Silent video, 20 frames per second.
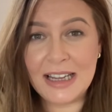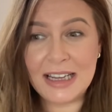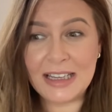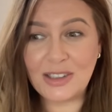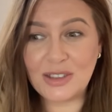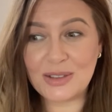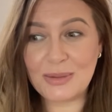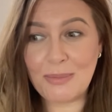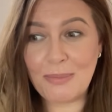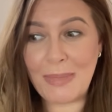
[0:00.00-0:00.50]

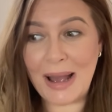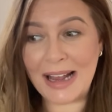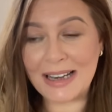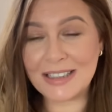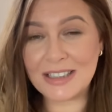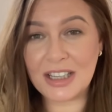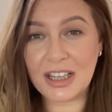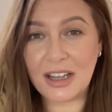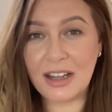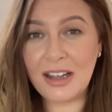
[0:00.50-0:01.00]
Doesn't
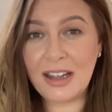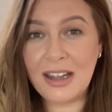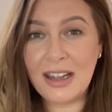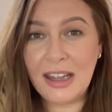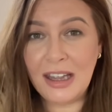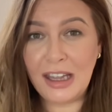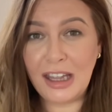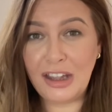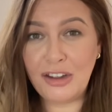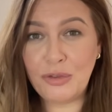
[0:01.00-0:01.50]
matter
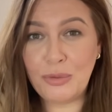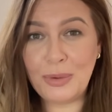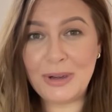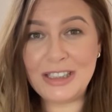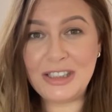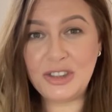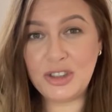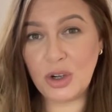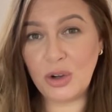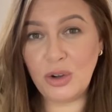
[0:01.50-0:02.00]
if we
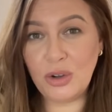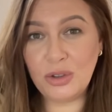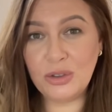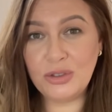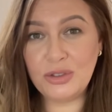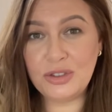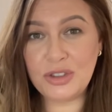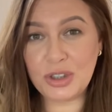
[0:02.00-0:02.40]
don't